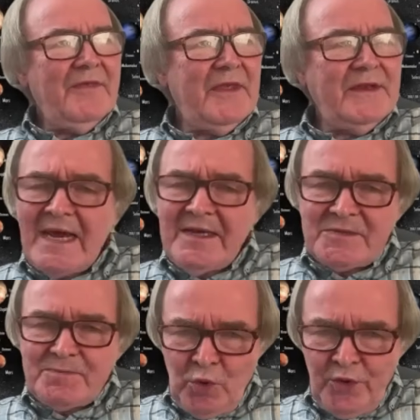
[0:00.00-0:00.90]
the
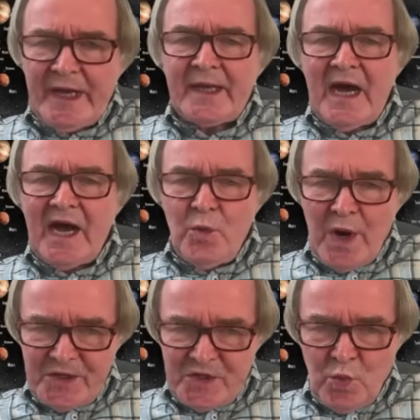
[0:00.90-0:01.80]
next morning I
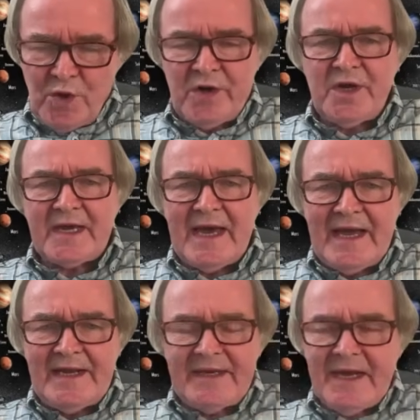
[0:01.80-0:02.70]
went to work
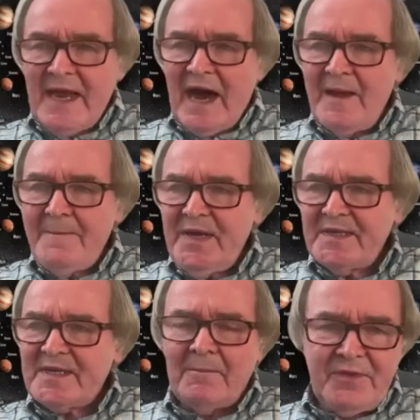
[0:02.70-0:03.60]
and I
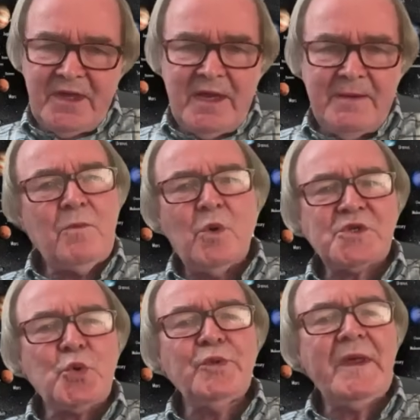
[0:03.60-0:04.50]
picked up
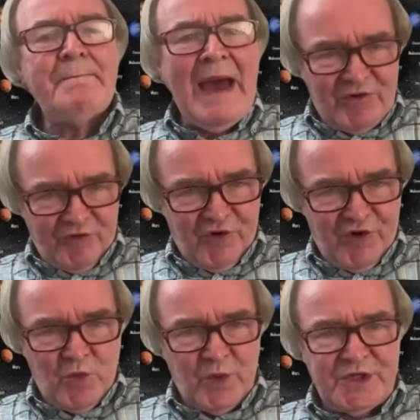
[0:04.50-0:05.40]
what's called the
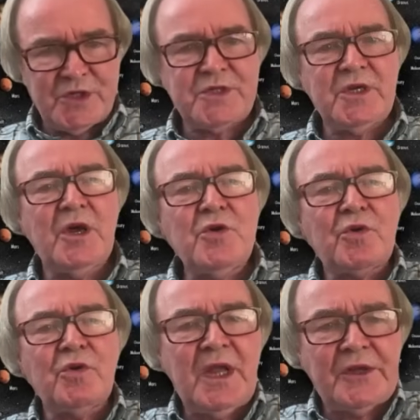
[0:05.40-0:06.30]
Metro, which is the
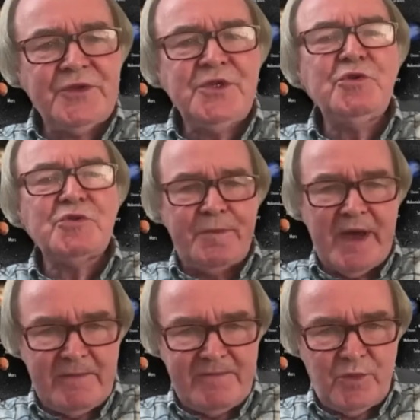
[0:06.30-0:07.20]
local London
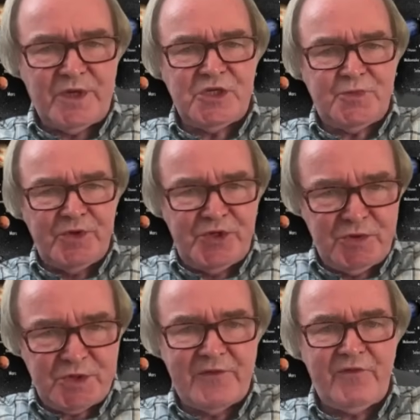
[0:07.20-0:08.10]
newspaper, which is
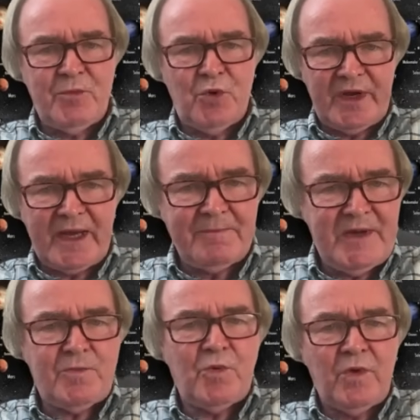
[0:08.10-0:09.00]
produced every morning, and
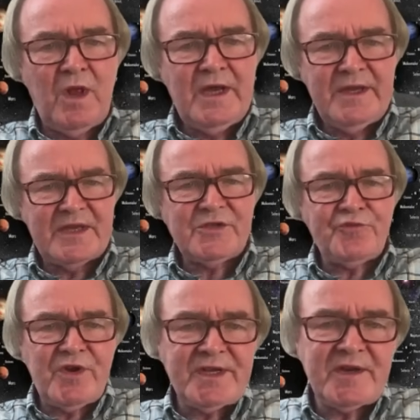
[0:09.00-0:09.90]
people tend to
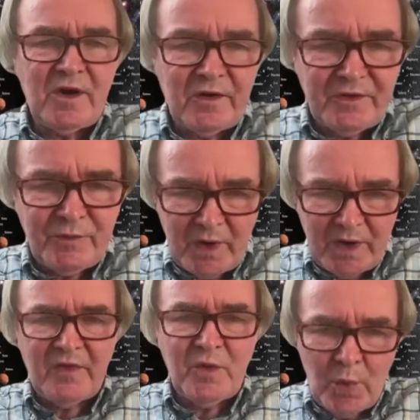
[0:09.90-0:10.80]
read it on
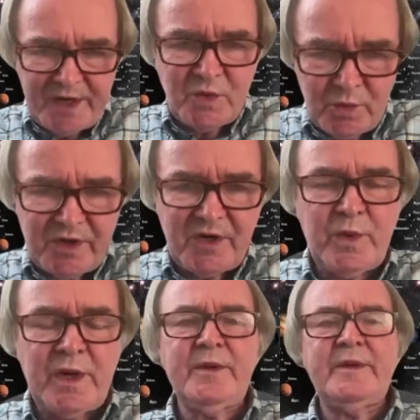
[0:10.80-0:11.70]
the way to work
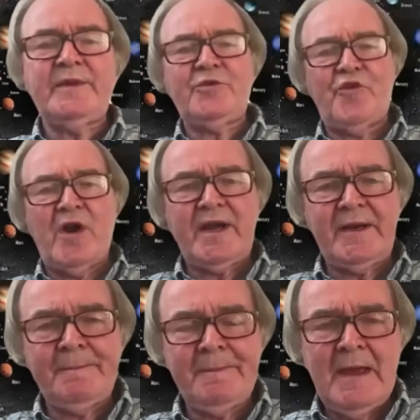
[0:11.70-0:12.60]
when they're in the
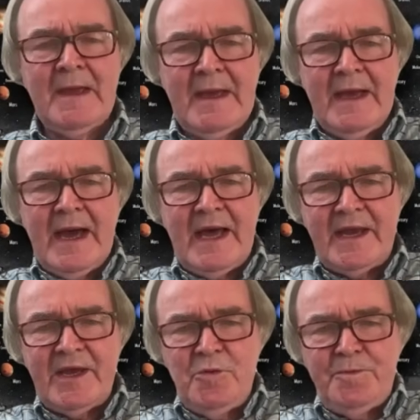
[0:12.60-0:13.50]
train.
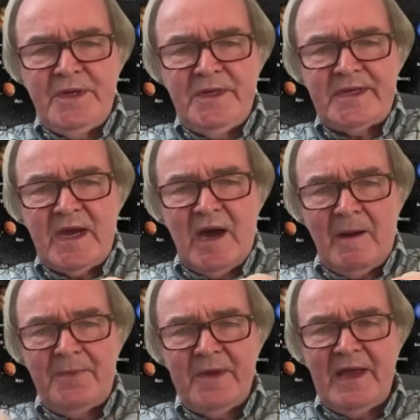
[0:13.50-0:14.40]
And I opened it
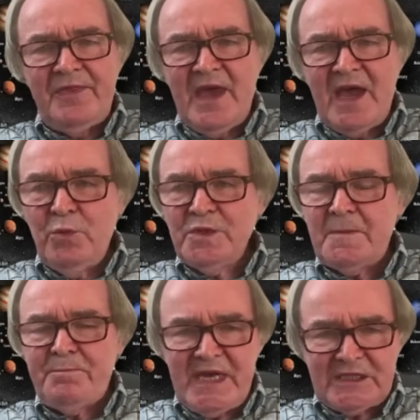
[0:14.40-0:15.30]
up, and there was
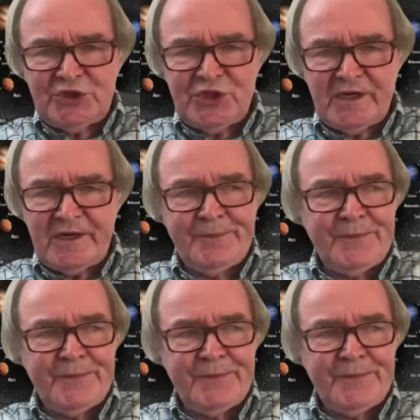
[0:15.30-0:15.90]
a picture